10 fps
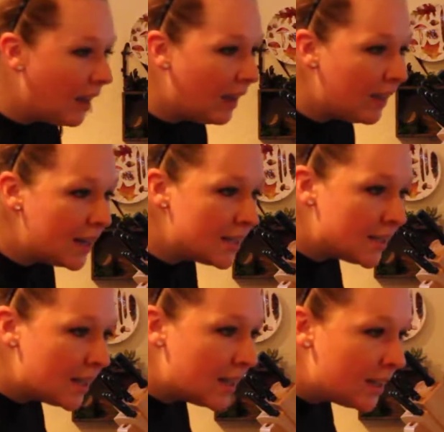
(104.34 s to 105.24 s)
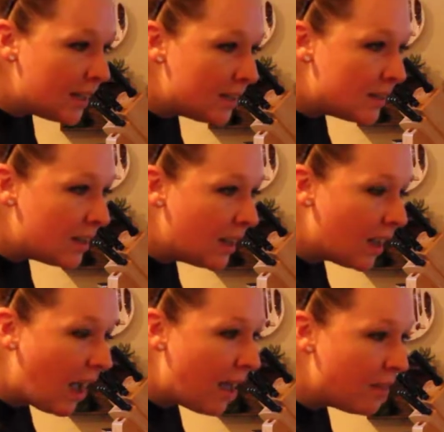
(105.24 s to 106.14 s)
And then it says
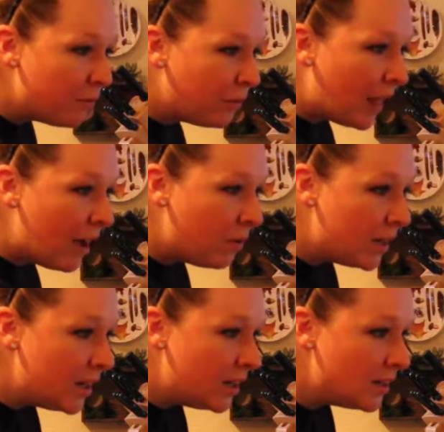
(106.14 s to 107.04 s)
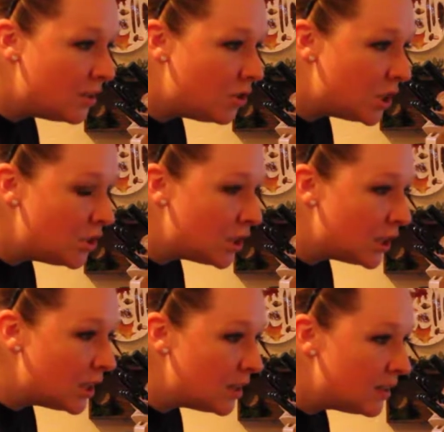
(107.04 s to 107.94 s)
add the flour,
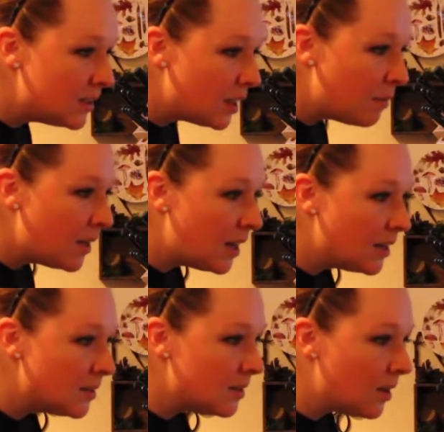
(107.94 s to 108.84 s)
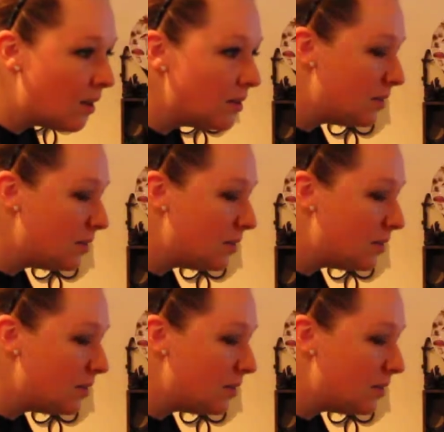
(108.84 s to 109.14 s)
ginger, cinnamon, and salt.